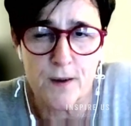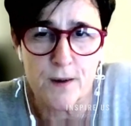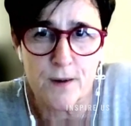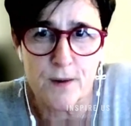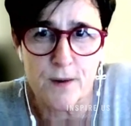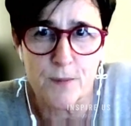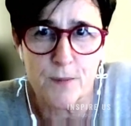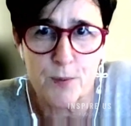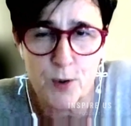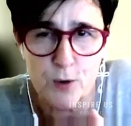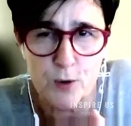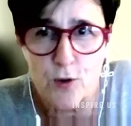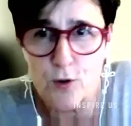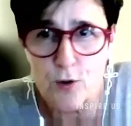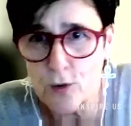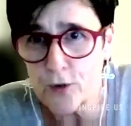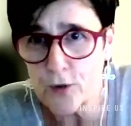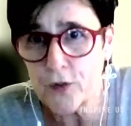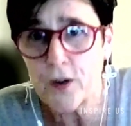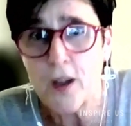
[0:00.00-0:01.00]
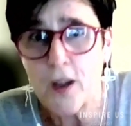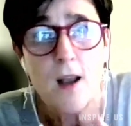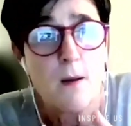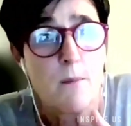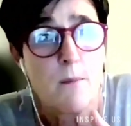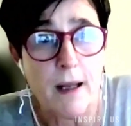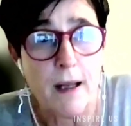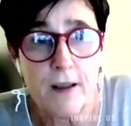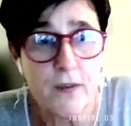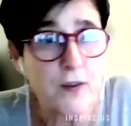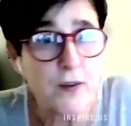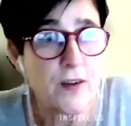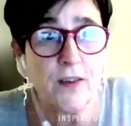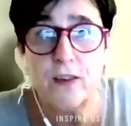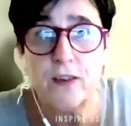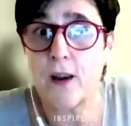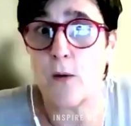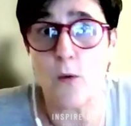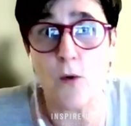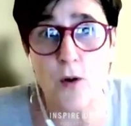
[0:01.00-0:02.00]
produce medicines that
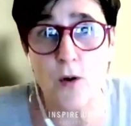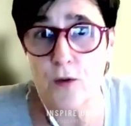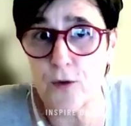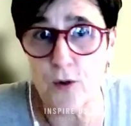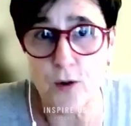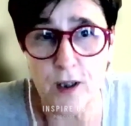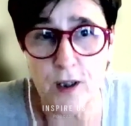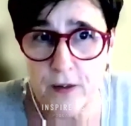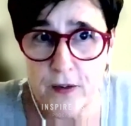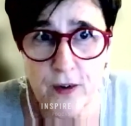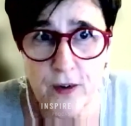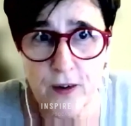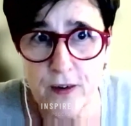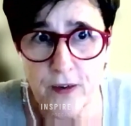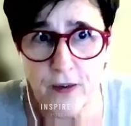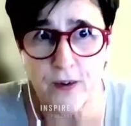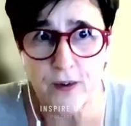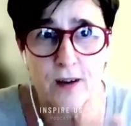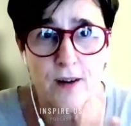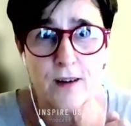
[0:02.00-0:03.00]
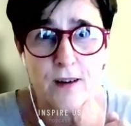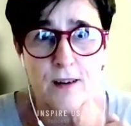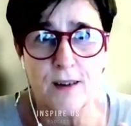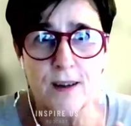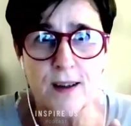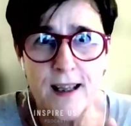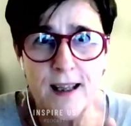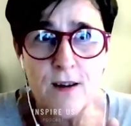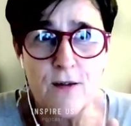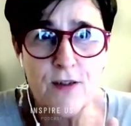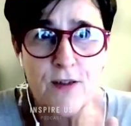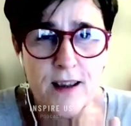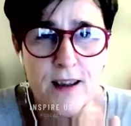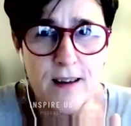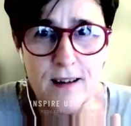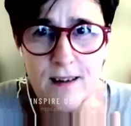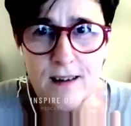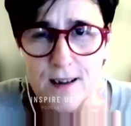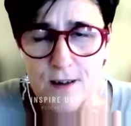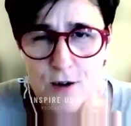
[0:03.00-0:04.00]
were, for instance, invented
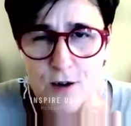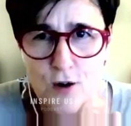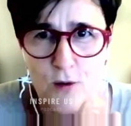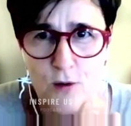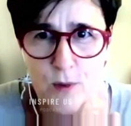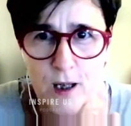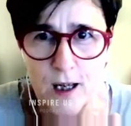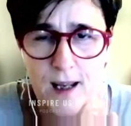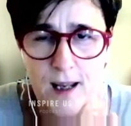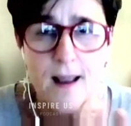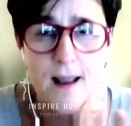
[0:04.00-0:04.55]
in Germany.